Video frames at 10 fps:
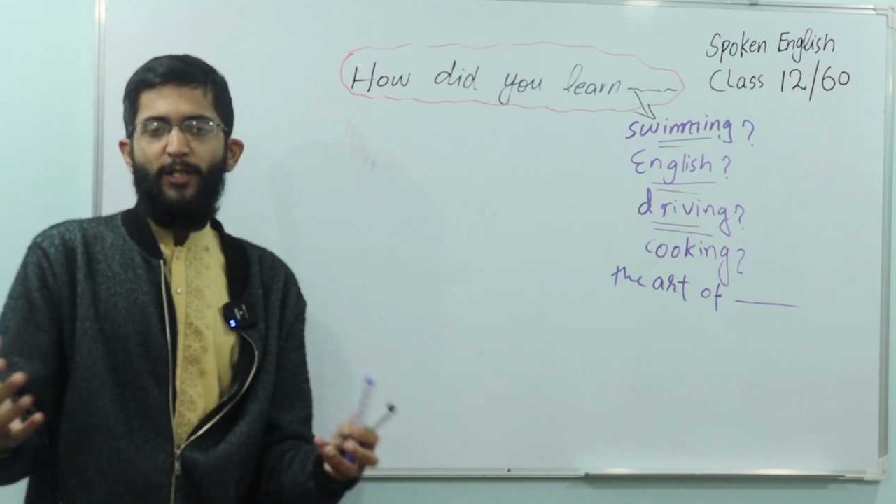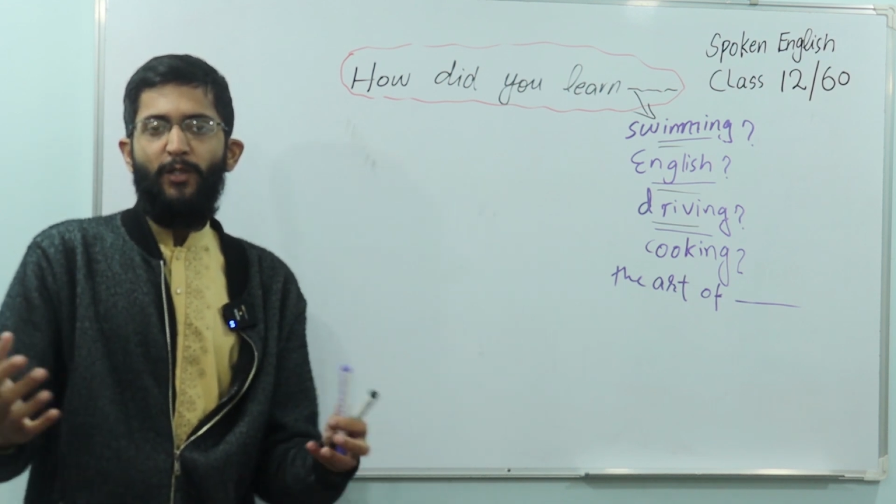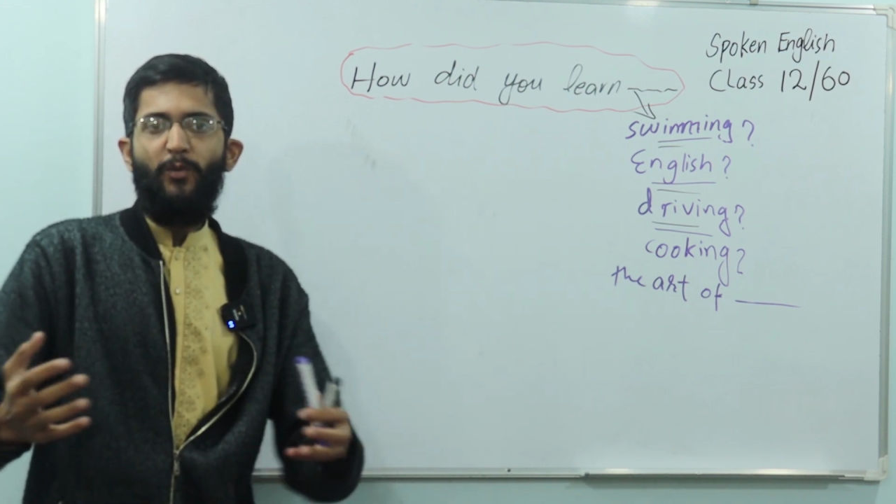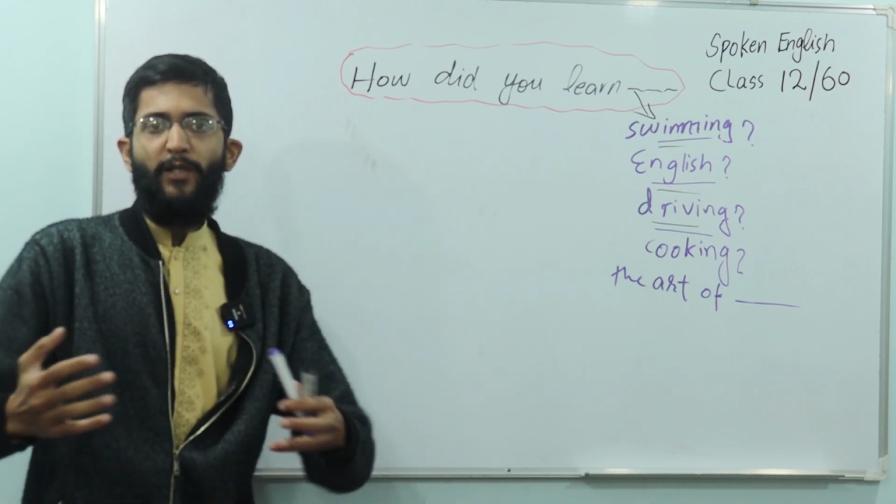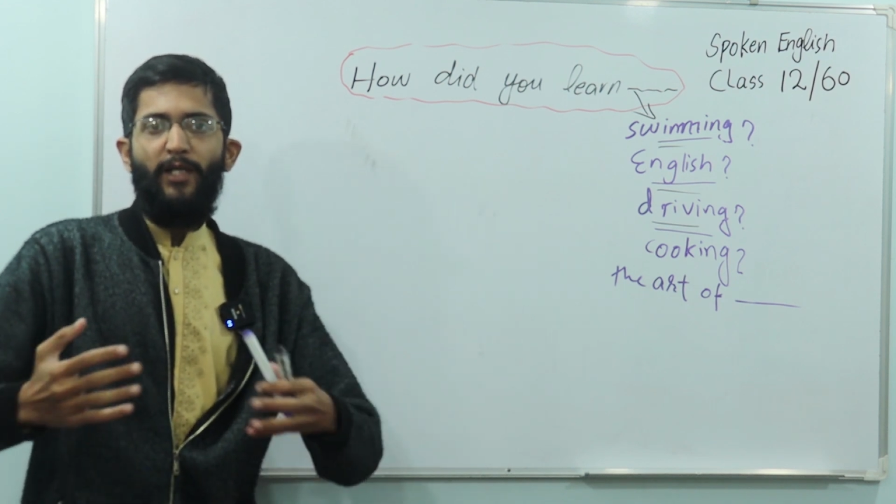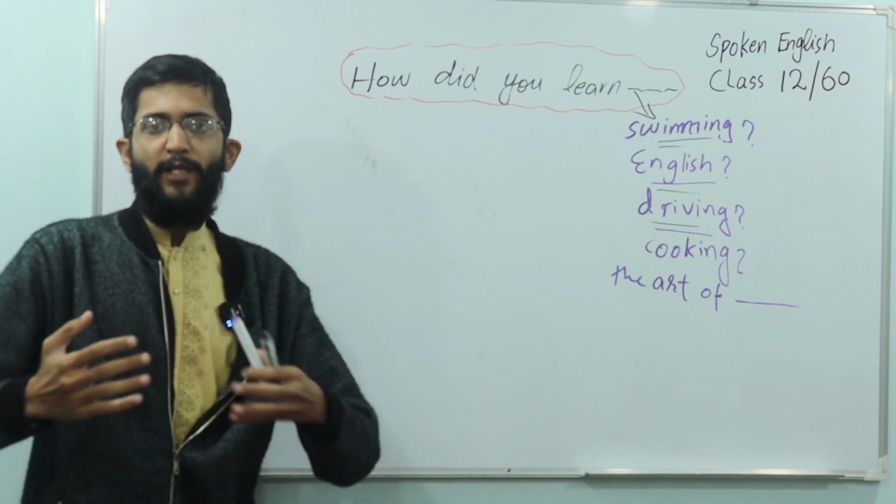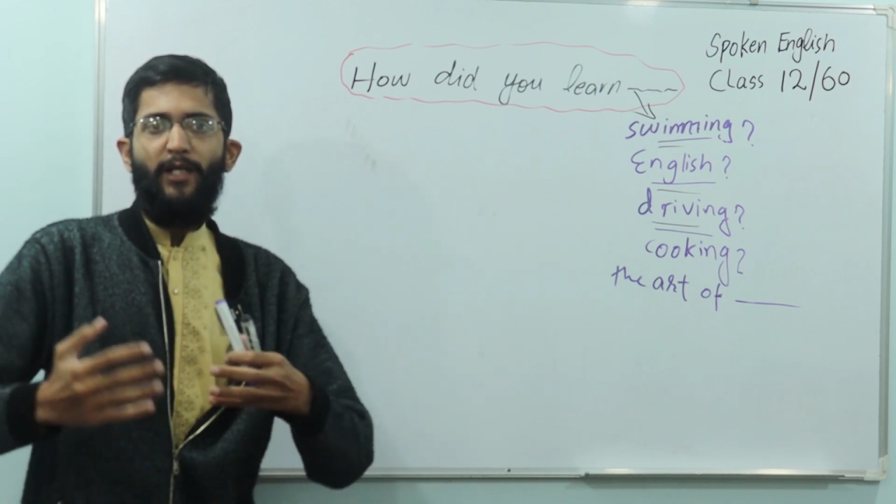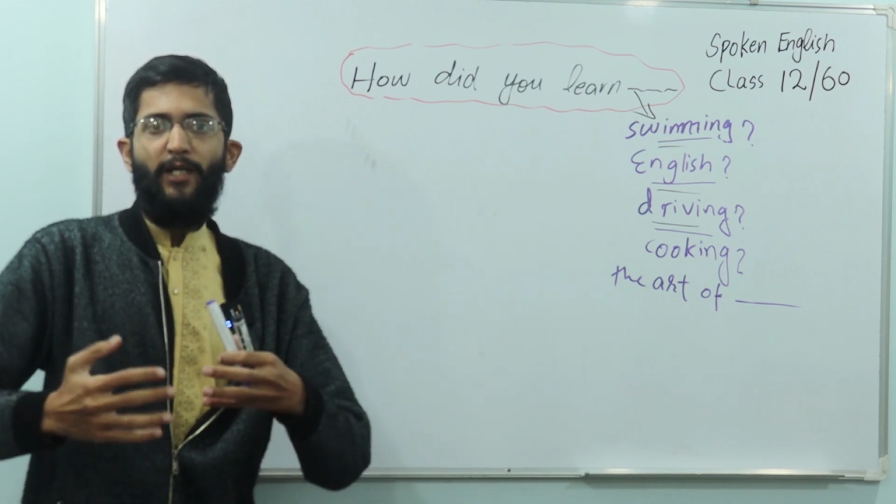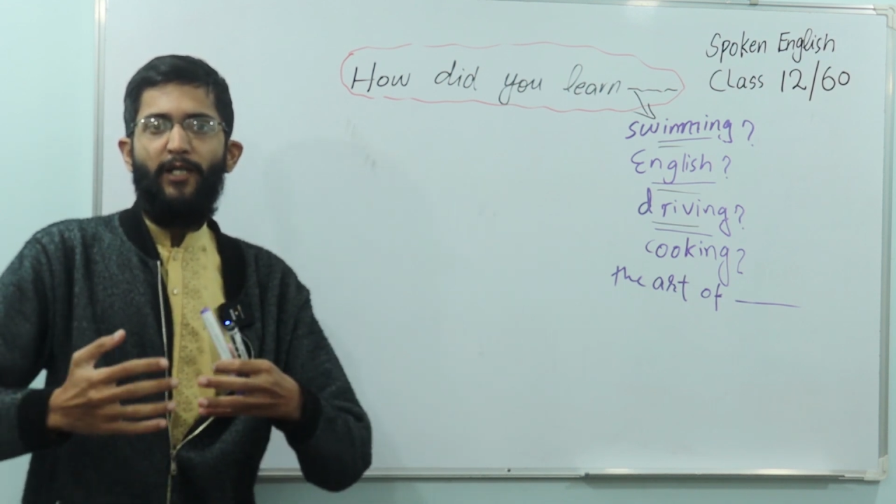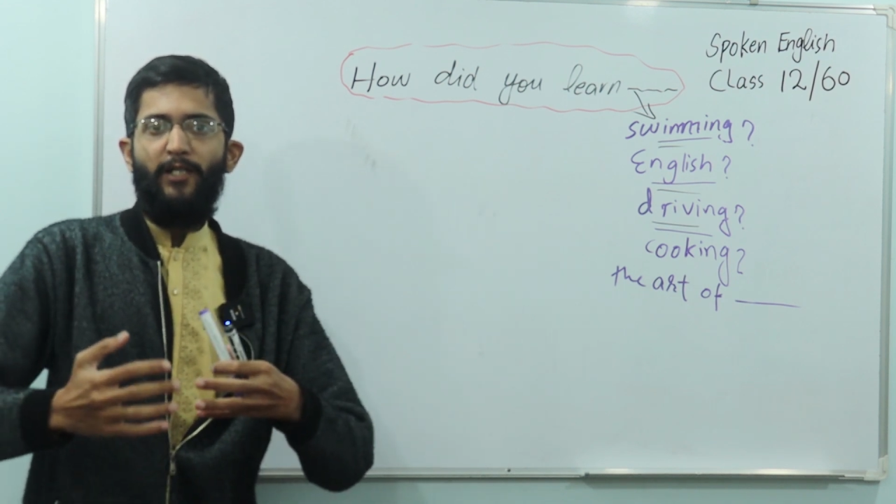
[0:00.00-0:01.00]
you can
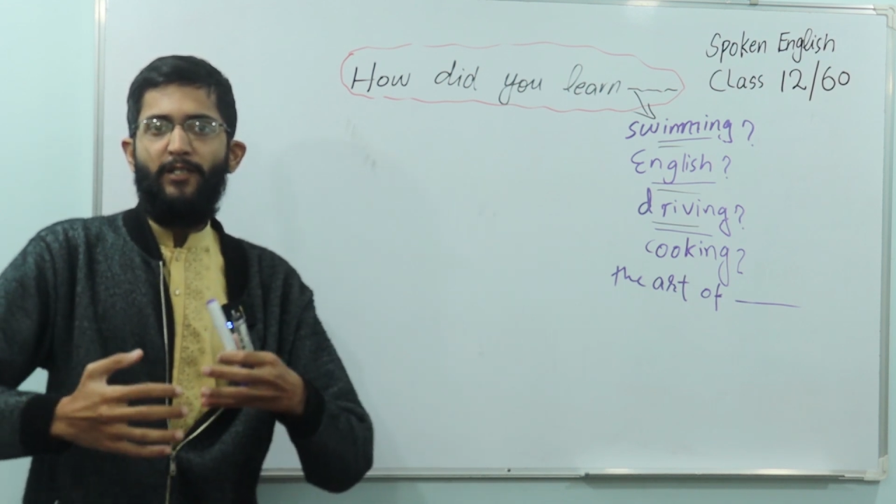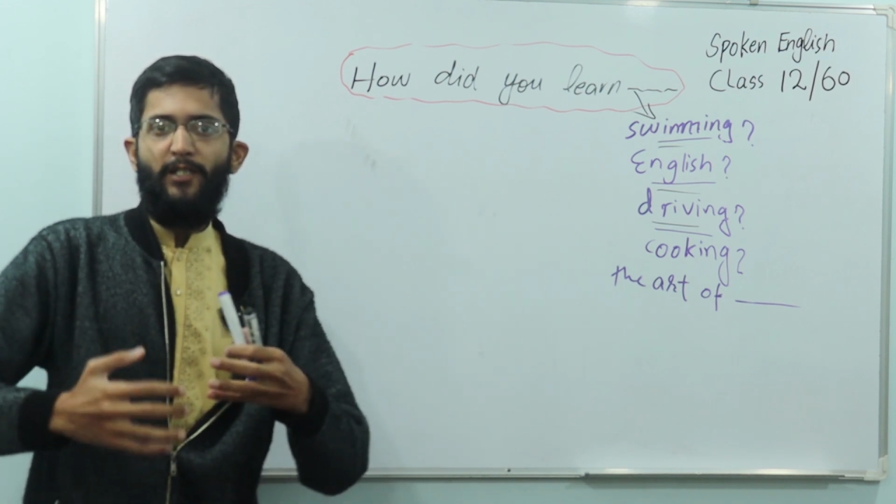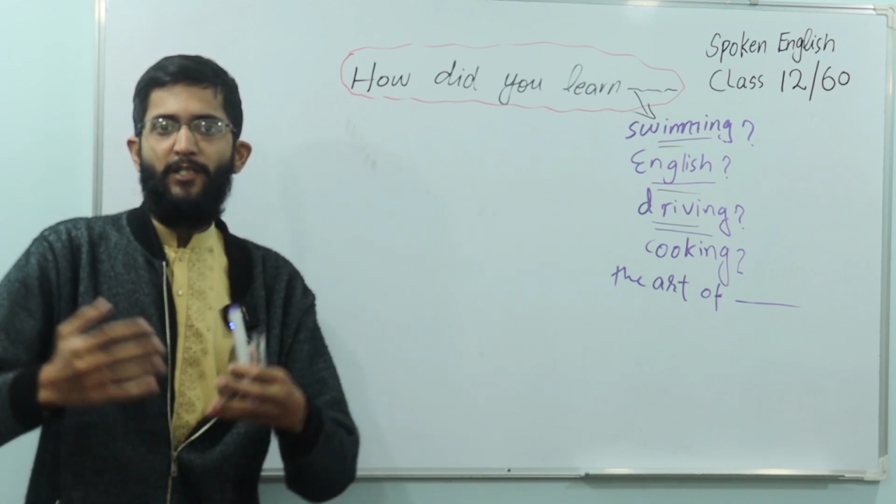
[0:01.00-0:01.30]
add